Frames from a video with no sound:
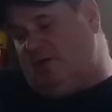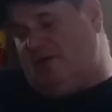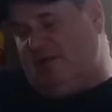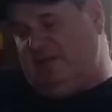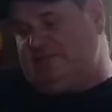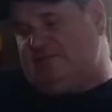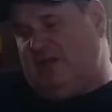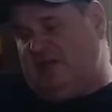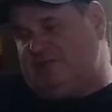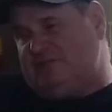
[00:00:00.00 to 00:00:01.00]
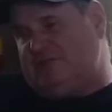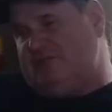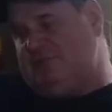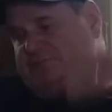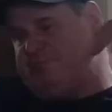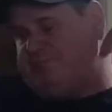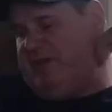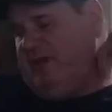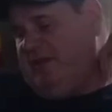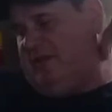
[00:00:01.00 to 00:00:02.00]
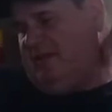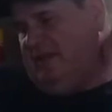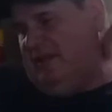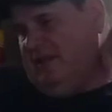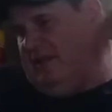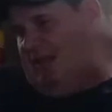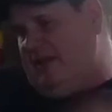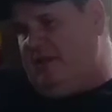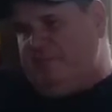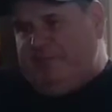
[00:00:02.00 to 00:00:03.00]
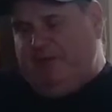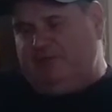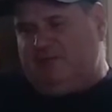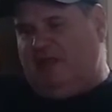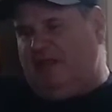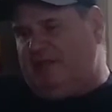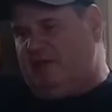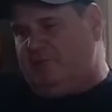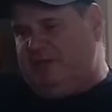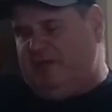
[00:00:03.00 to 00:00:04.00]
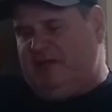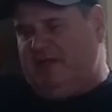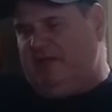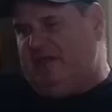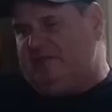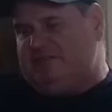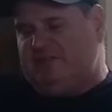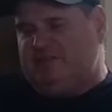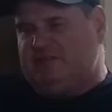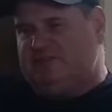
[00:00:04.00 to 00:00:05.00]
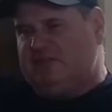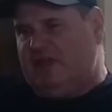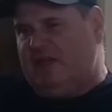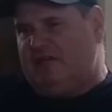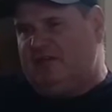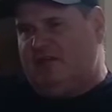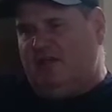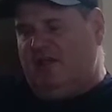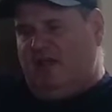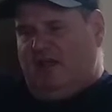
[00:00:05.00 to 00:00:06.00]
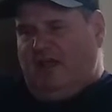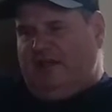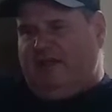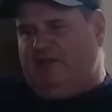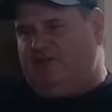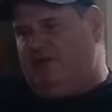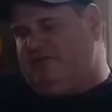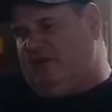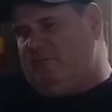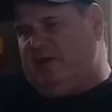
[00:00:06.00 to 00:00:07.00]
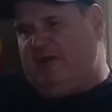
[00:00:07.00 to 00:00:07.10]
Elise talks to Pink, and Pink's like, or Pinky, and she's just like, I can't trust anybody.